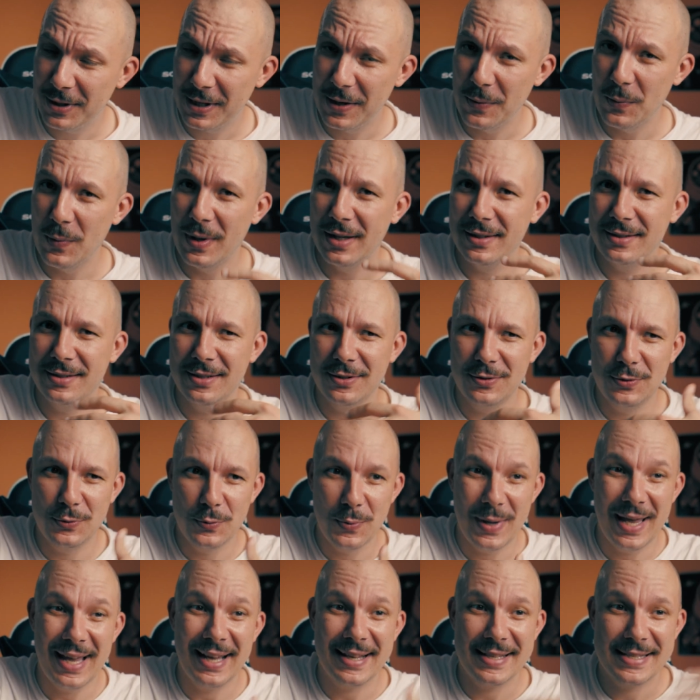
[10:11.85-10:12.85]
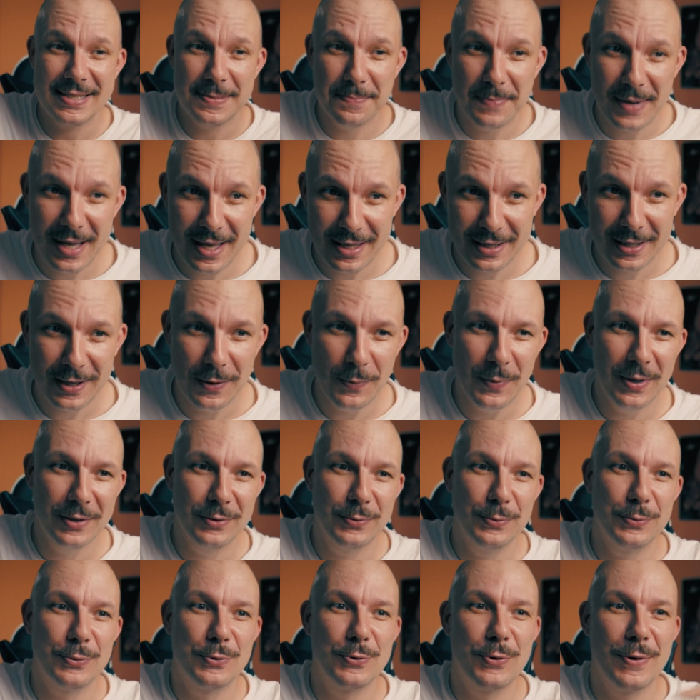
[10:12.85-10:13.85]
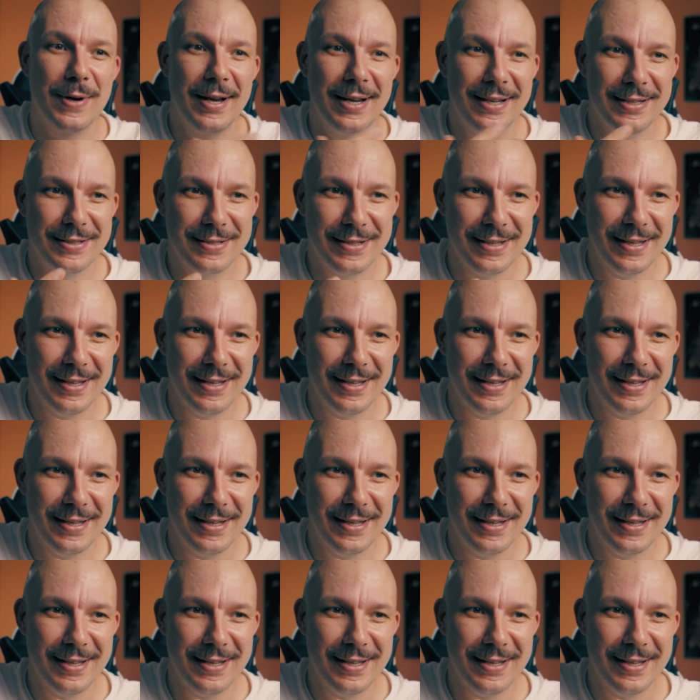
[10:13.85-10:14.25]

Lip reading: He wanted to expand, he wanted to try